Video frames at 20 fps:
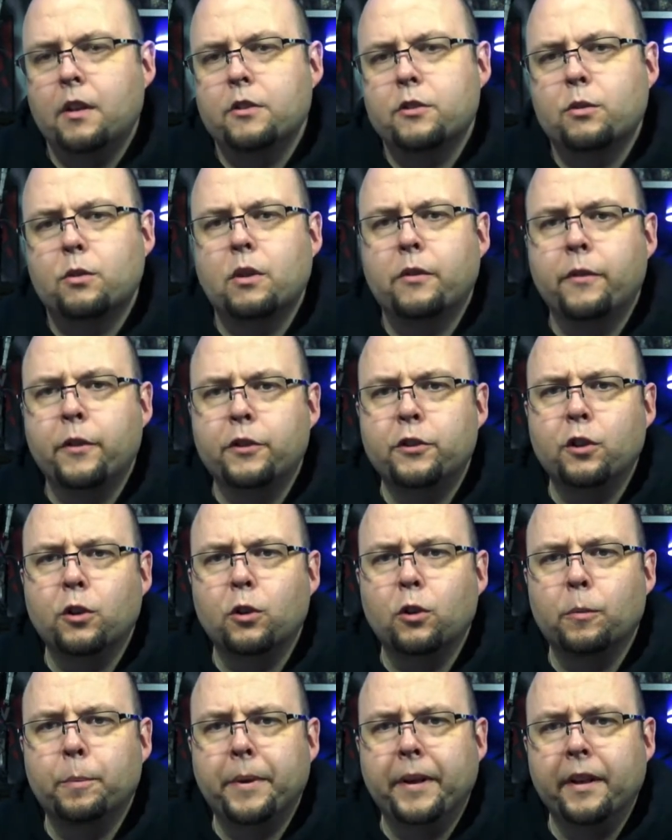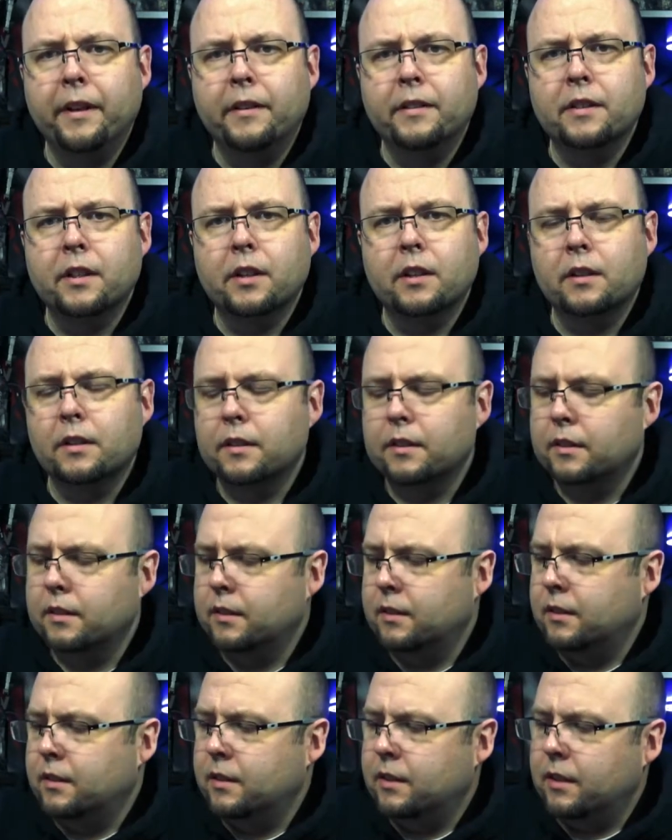sort of a dull paint,
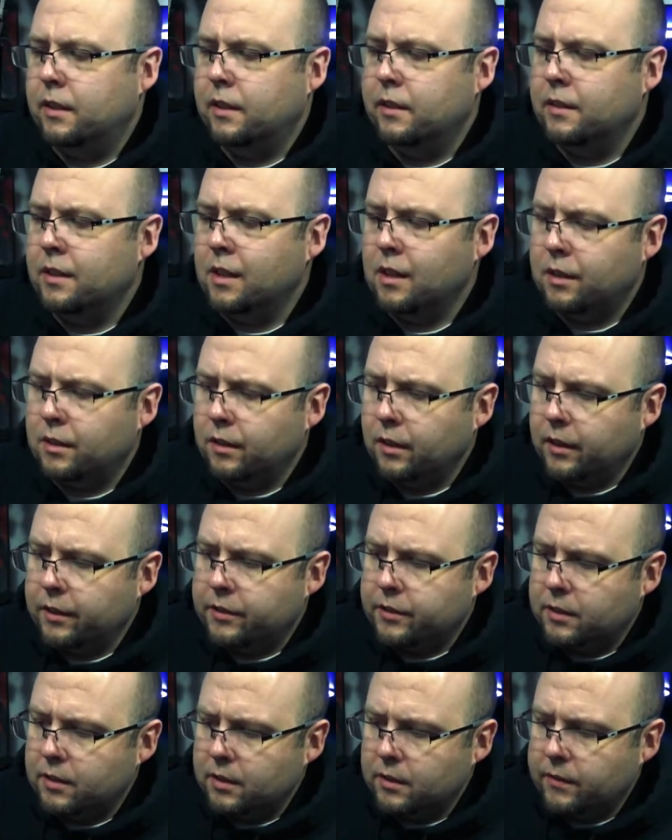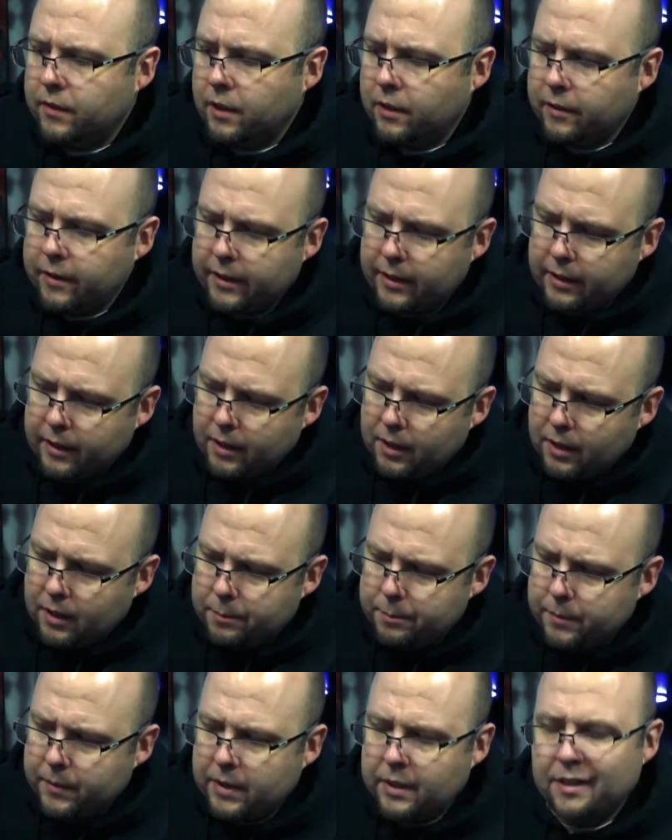not glossy, very
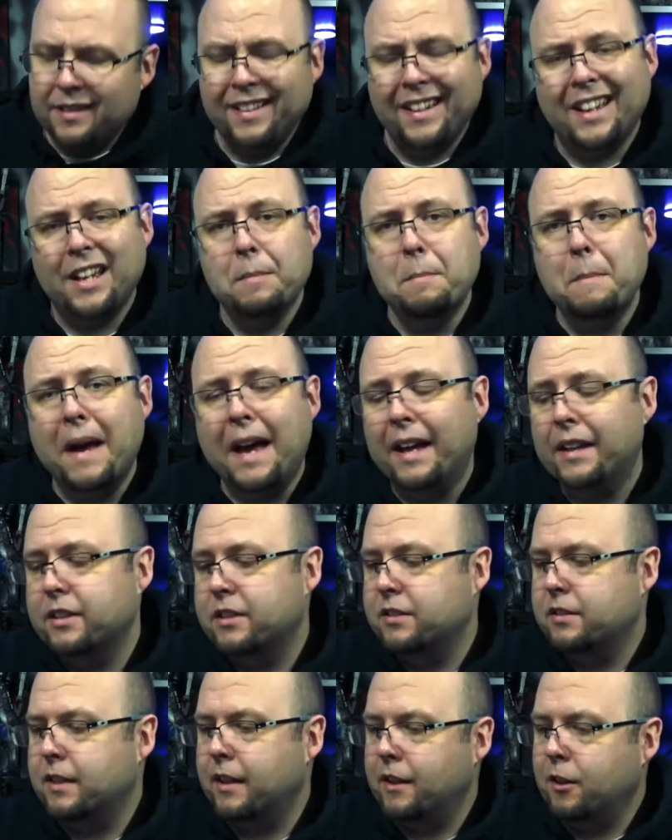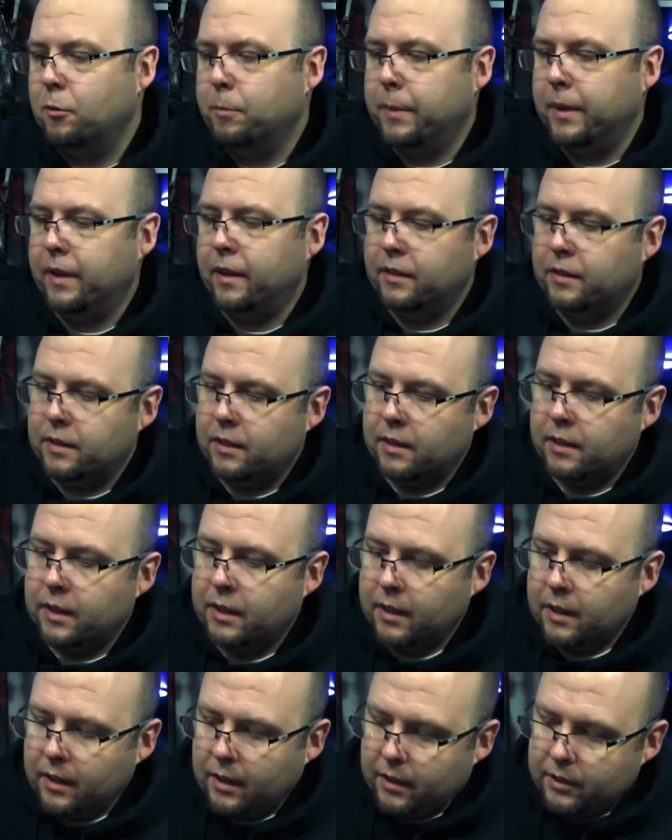like a matte style paint.
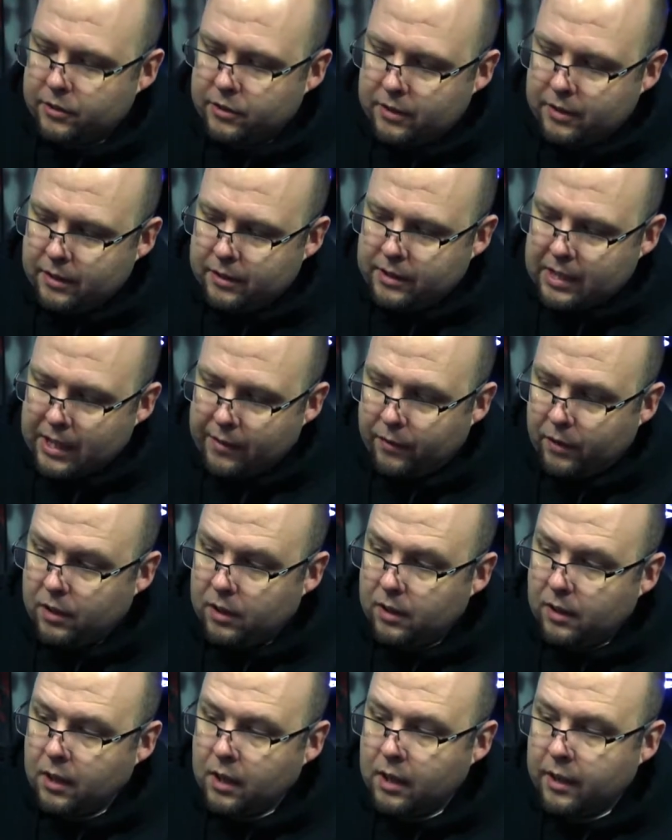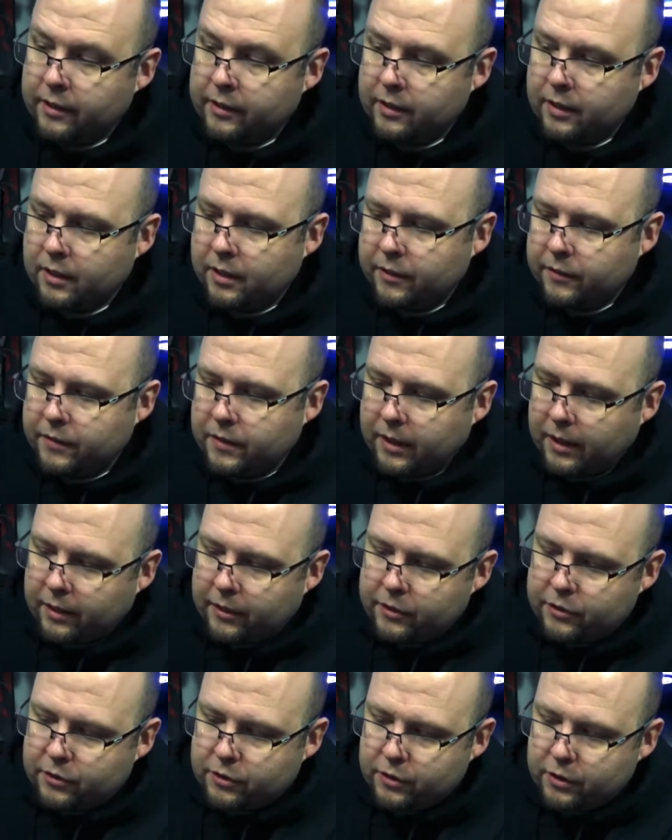She does have a lot of
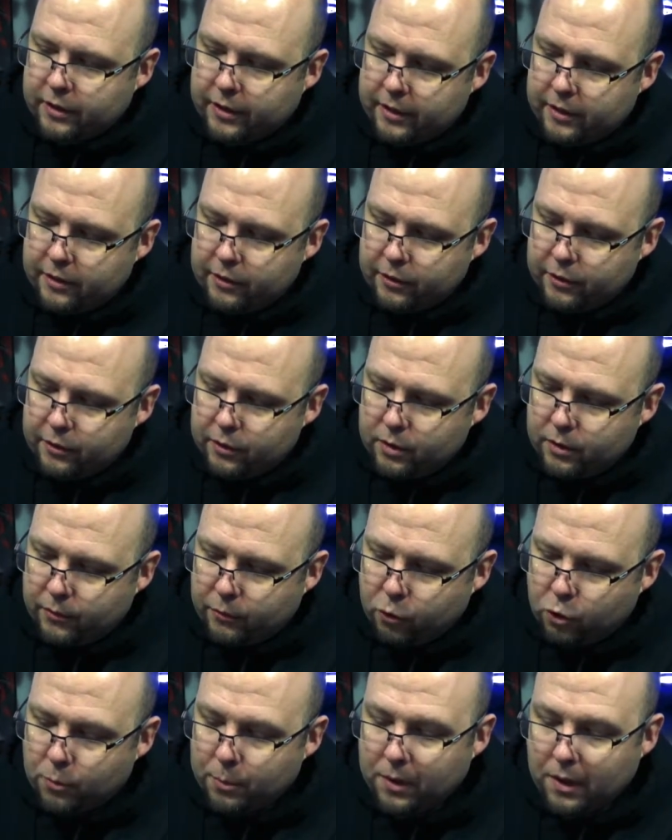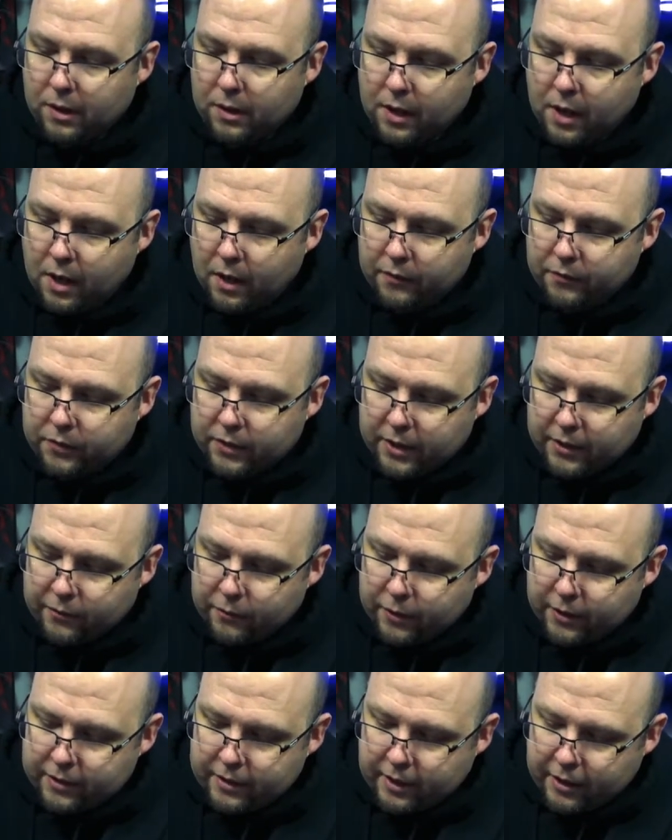texture in her uniform, a lot of
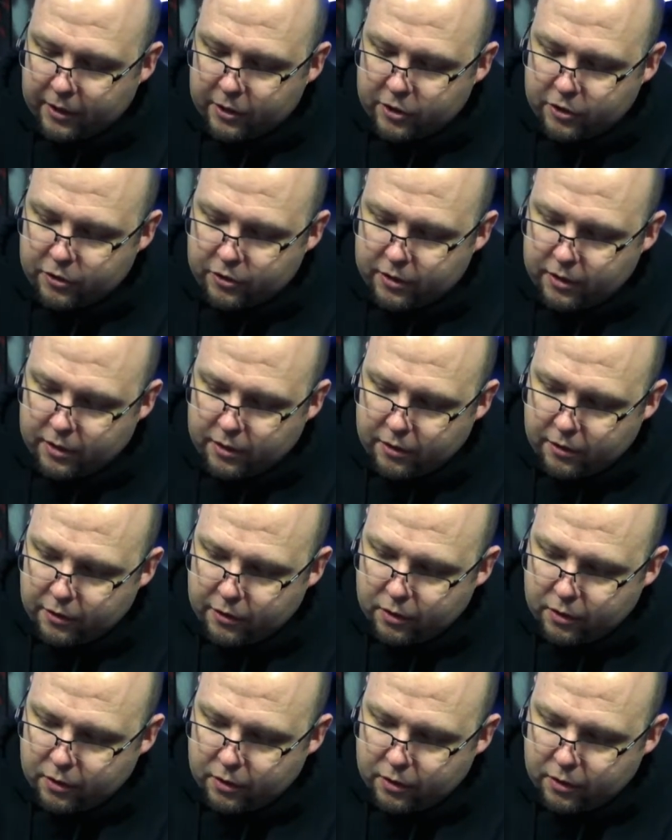different textures in her